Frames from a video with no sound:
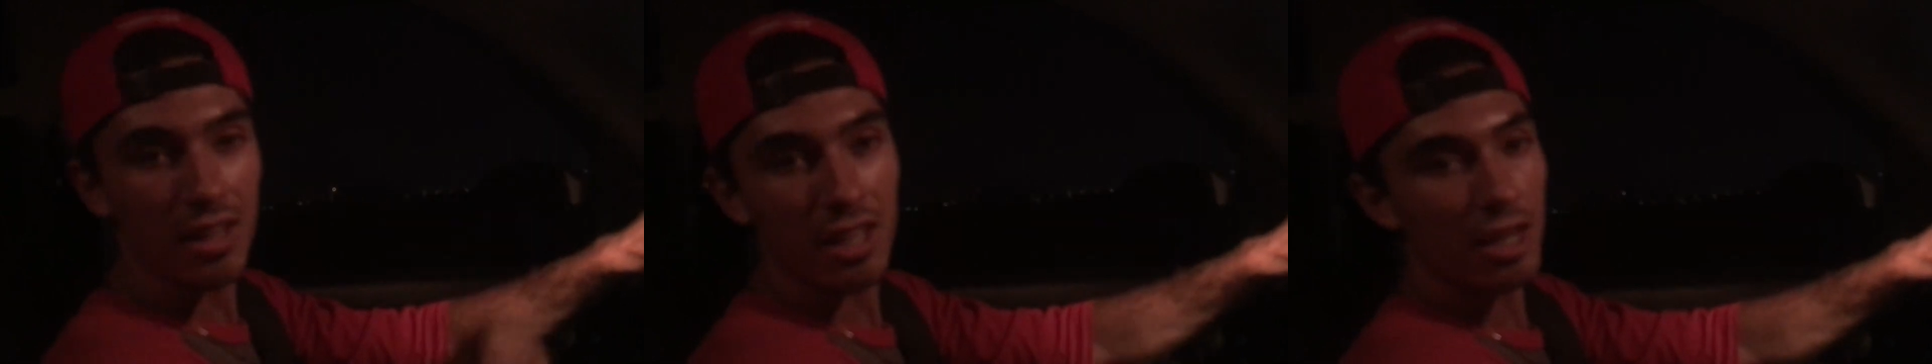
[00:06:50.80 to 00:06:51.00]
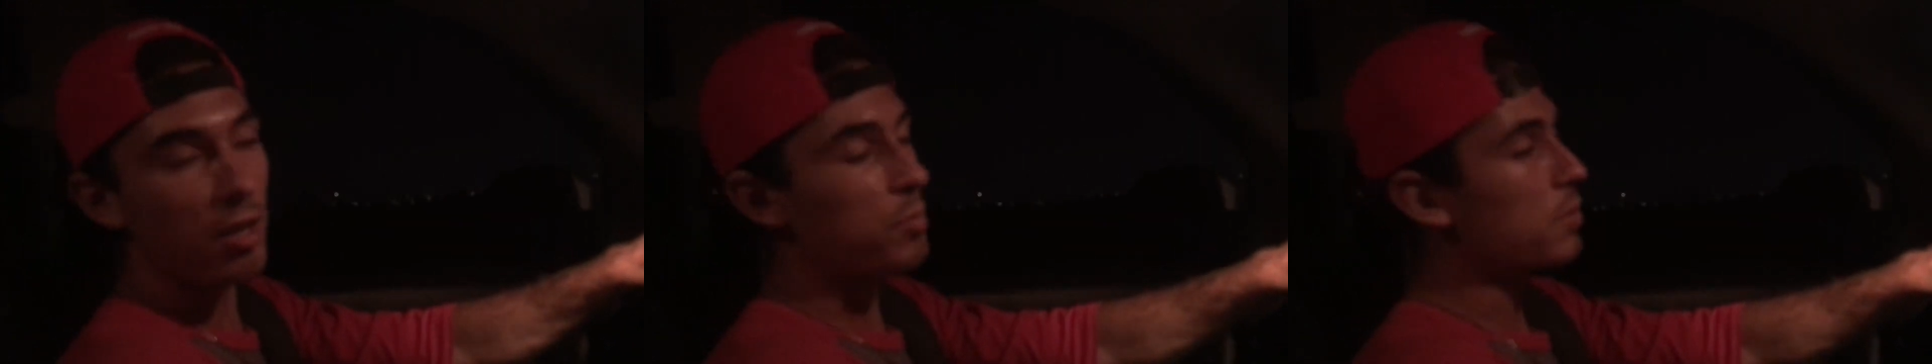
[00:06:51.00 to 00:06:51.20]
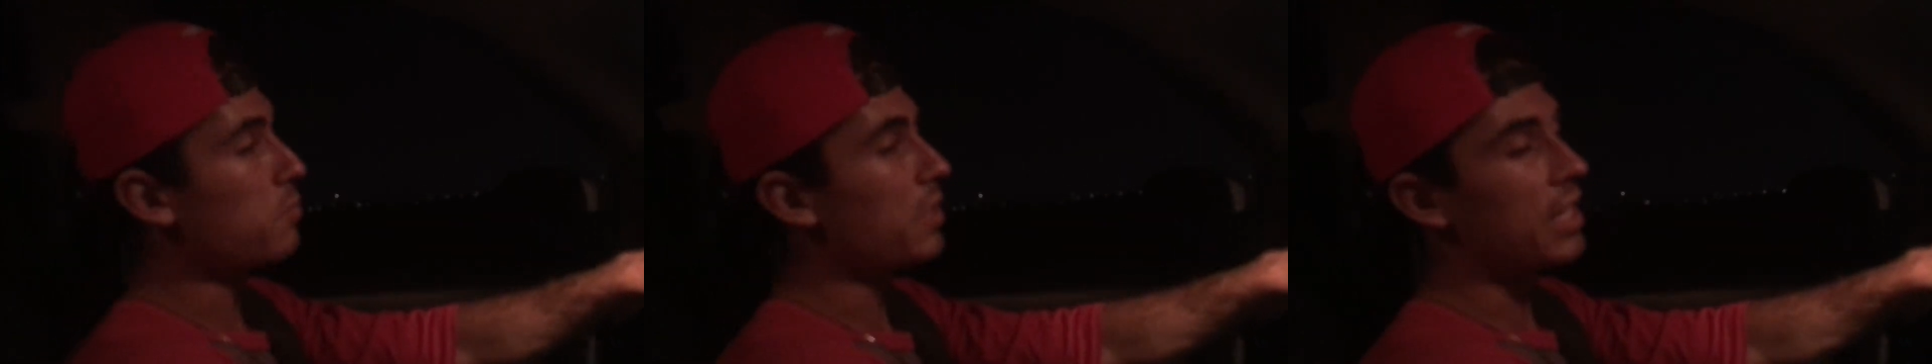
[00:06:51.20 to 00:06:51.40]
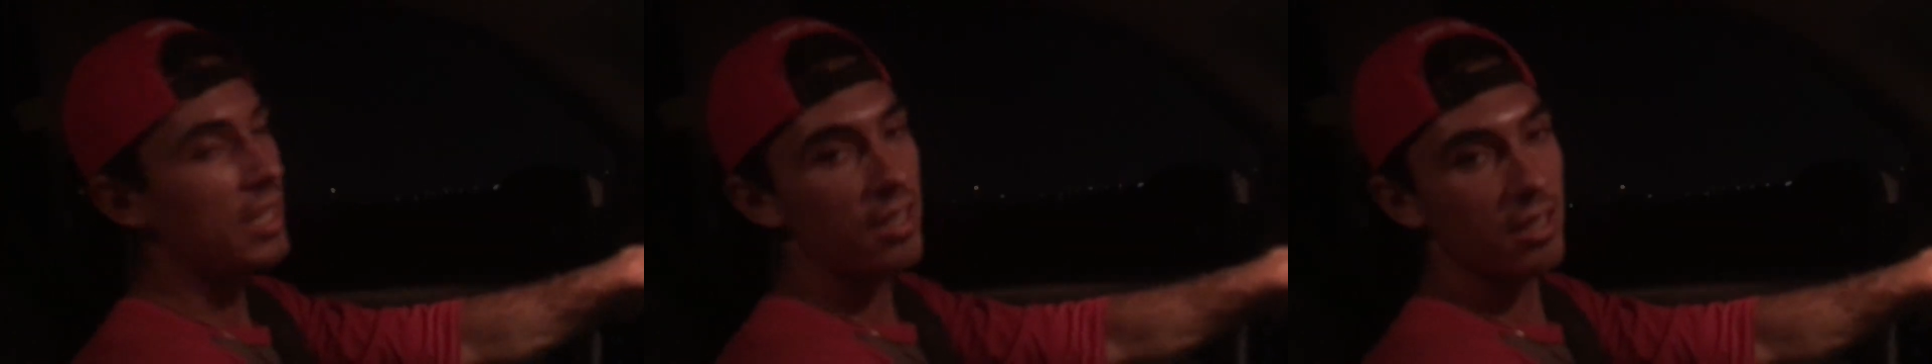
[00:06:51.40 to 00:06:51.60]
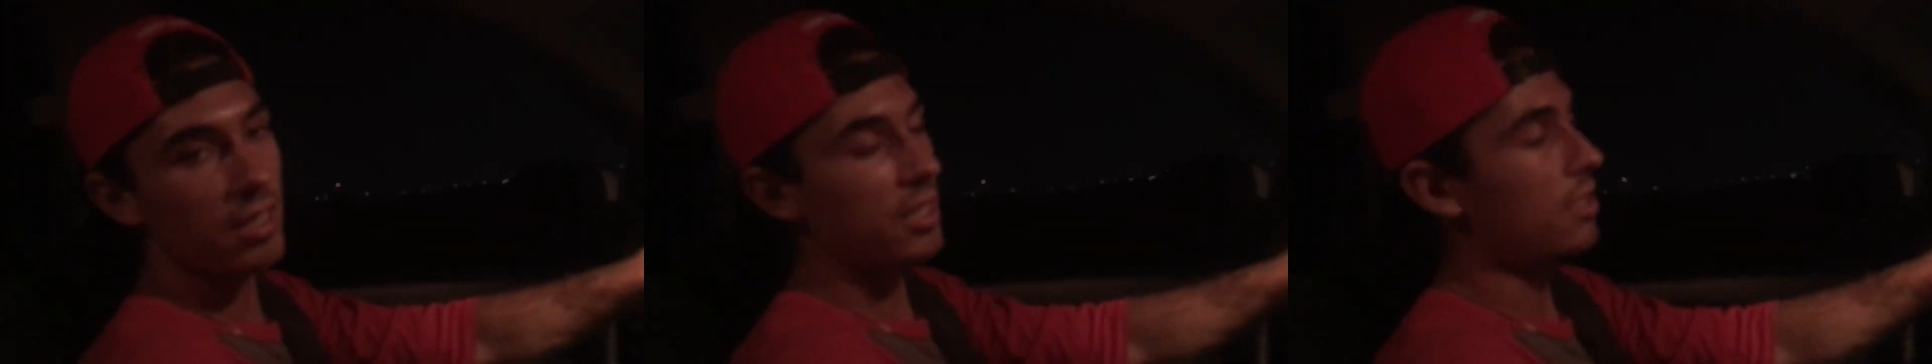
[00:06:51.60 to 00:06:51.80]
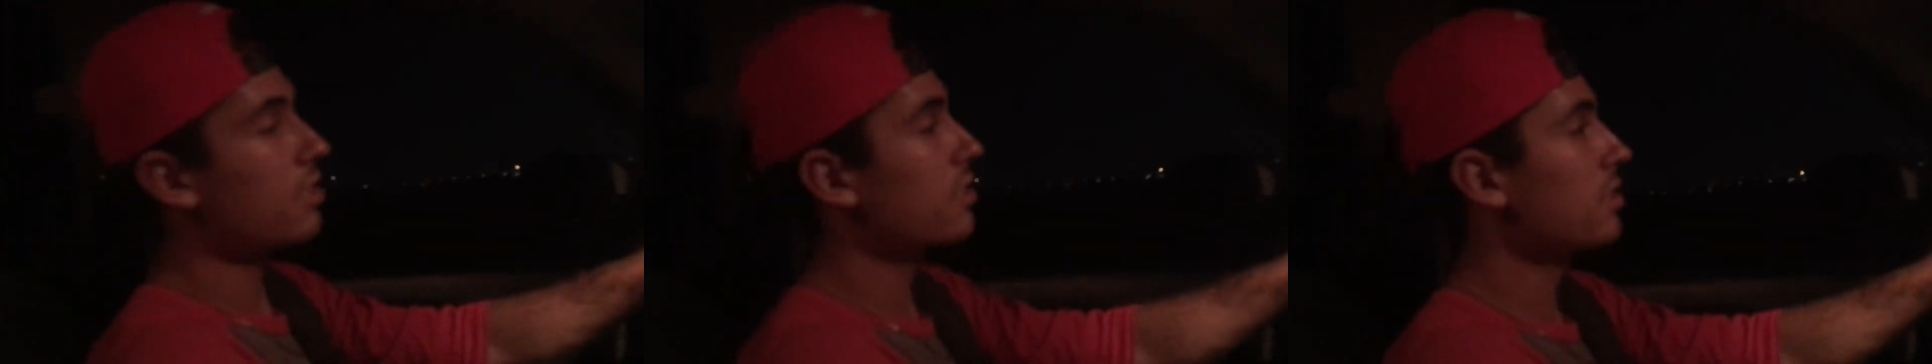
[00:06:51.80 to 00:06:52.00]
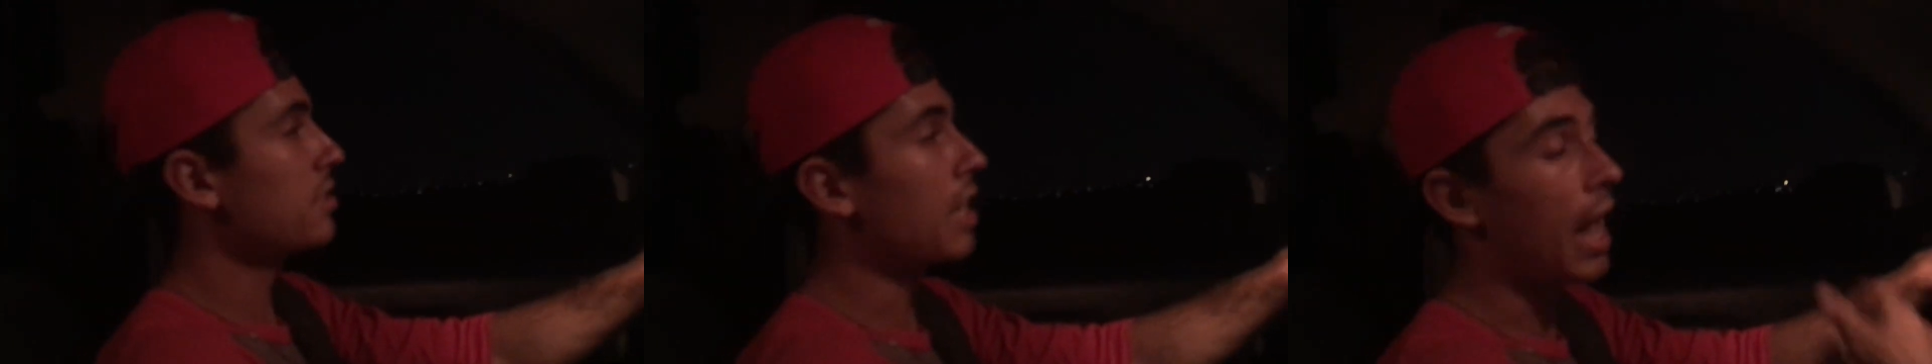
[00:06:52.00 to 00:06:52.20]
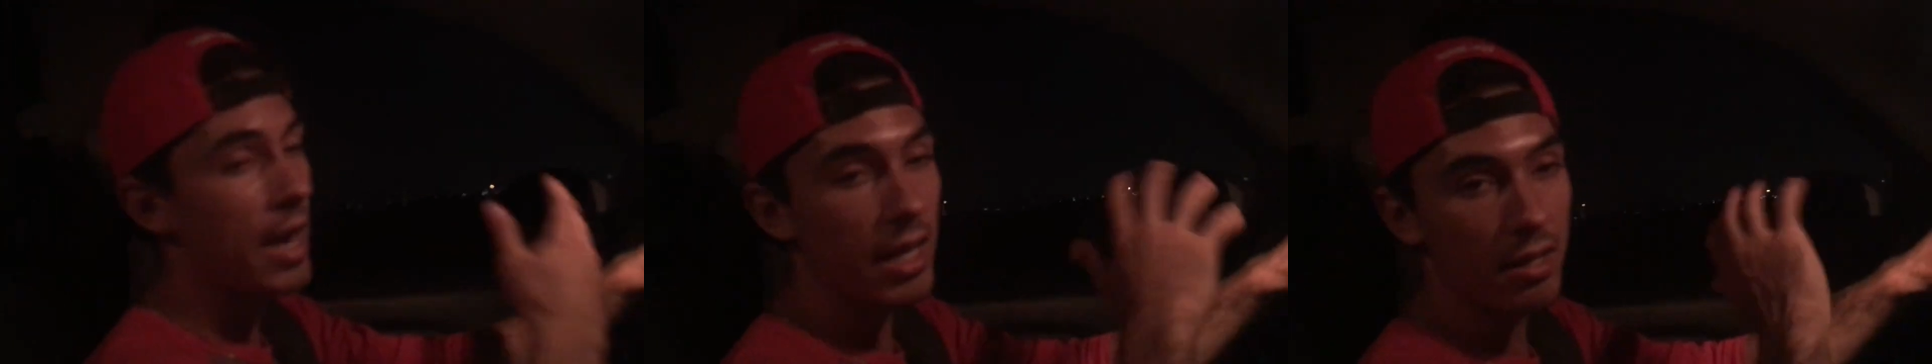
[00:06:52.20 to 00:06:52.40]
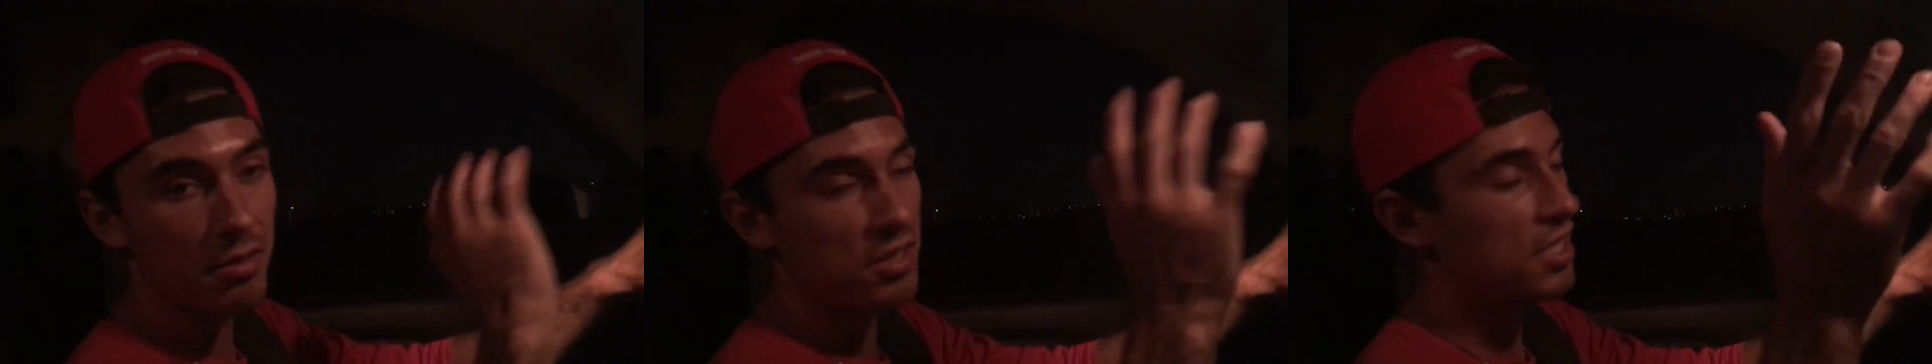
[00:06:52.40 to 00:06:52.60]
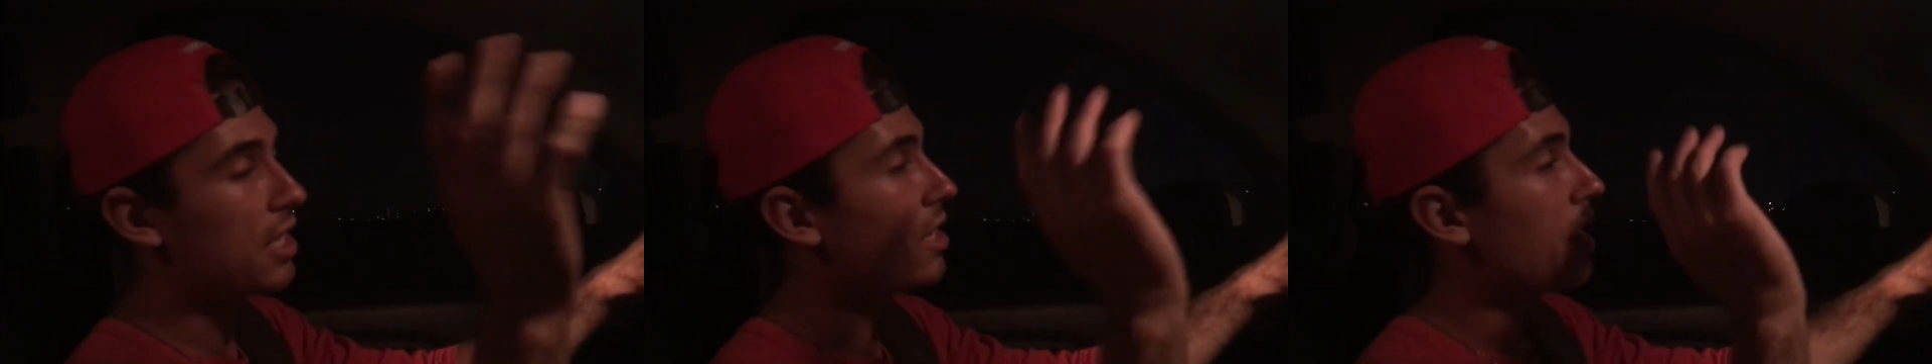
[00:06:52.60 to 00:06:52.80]
get lit up immediately. I
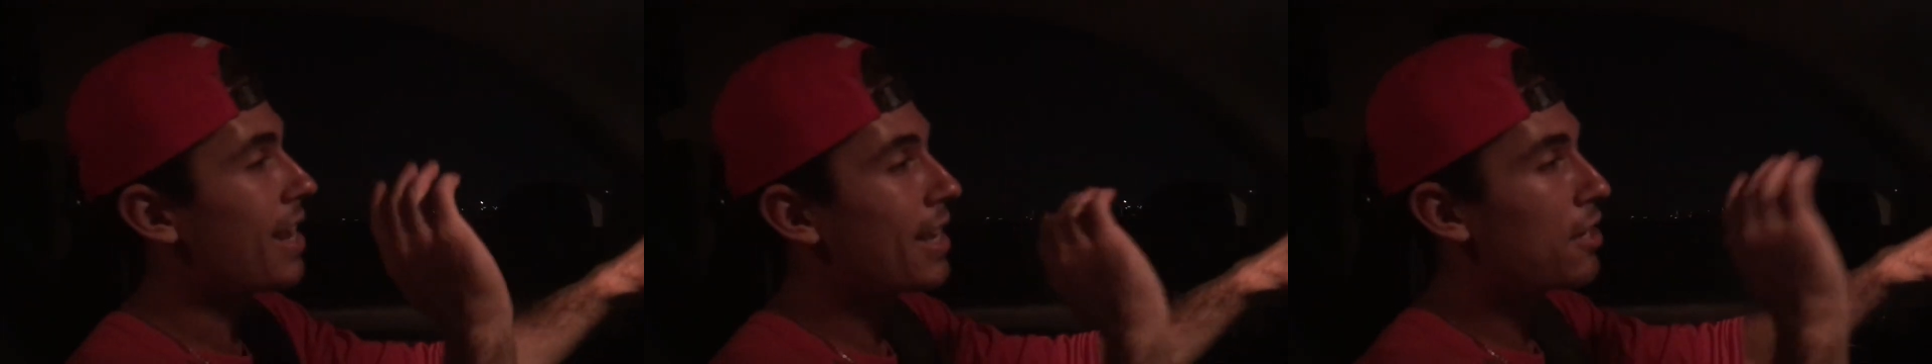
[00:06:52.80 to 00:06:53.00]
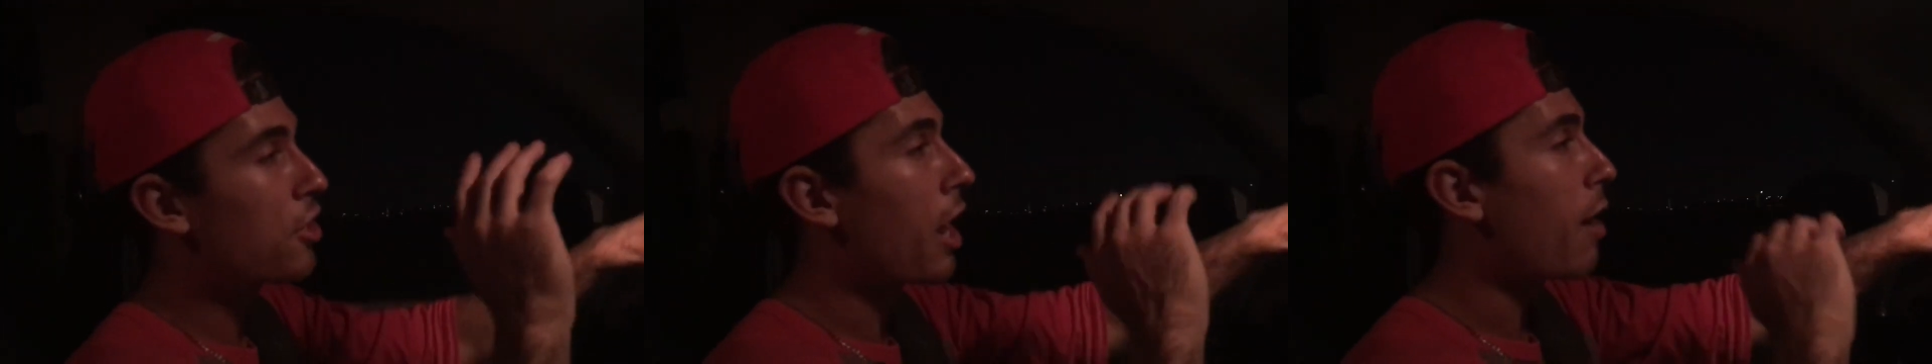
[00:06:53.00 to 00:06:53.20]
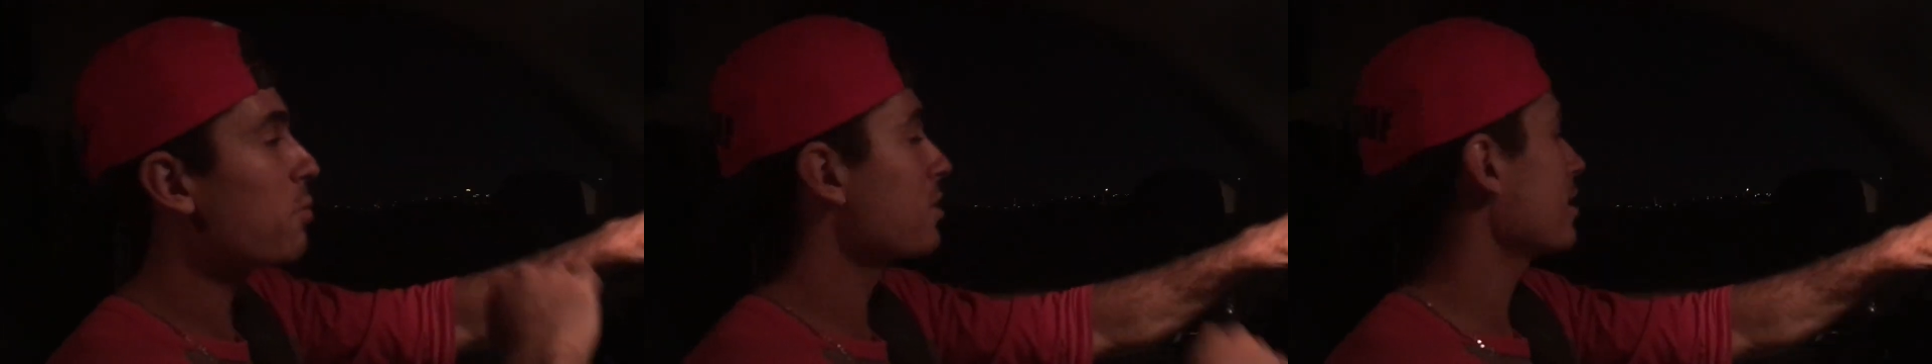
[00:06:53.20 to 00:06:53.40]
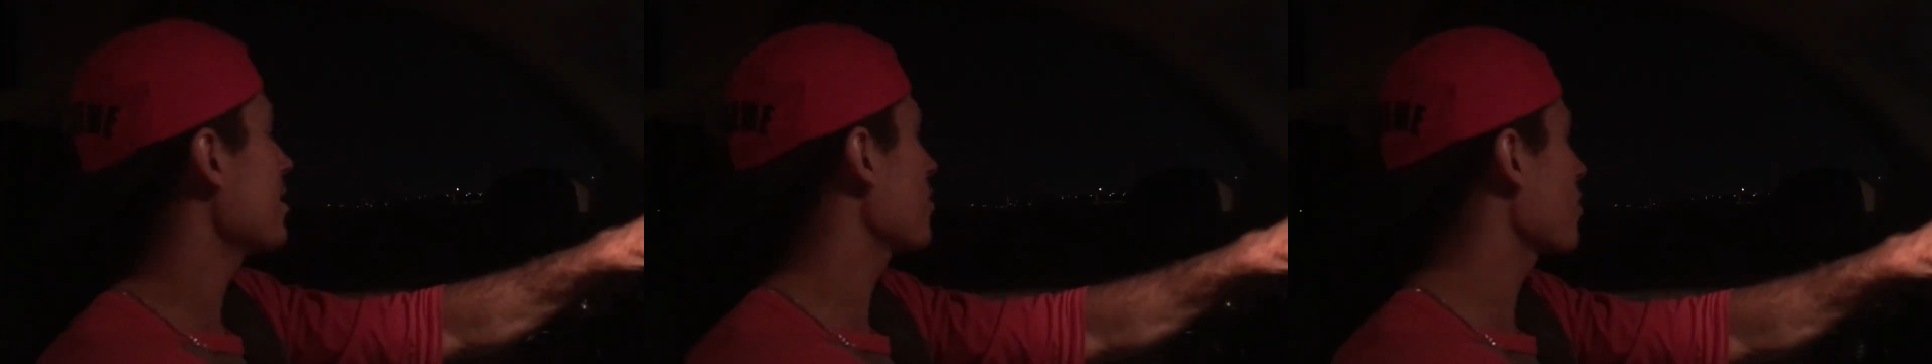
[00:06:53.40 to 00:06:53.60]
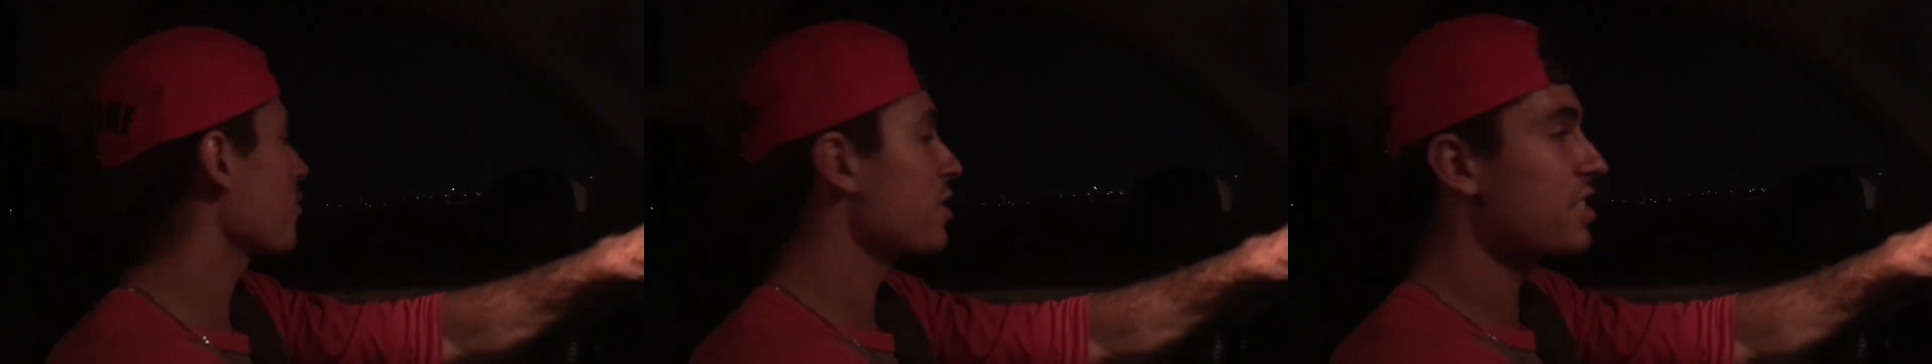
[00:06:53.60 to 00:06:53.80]
didn't see any cops anywhere,